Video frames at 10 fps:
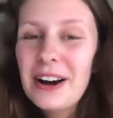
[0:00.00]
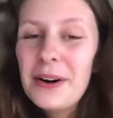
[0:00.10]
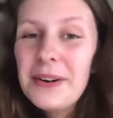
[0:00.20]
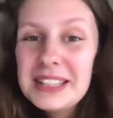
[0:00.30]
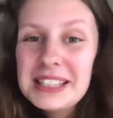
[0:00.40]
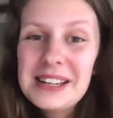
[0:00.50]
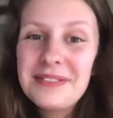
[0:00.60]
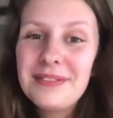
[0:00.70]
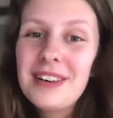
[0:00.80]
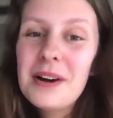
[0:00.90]

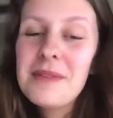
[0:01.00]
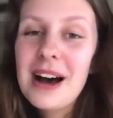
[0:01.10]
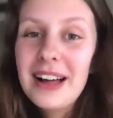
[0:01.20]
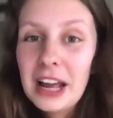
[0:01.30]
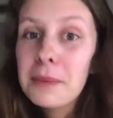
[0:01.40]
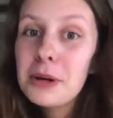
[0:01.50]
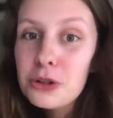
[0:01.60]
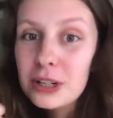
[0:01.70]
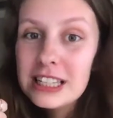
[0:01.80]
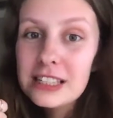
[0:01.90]
Awesome. Well, I hope you
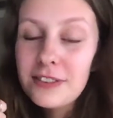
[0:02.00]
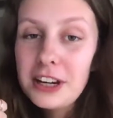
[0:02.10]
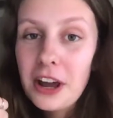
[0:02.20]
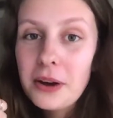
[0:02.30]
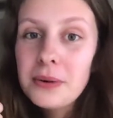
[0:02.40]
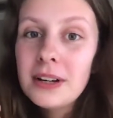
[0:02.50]
enjoyed this video.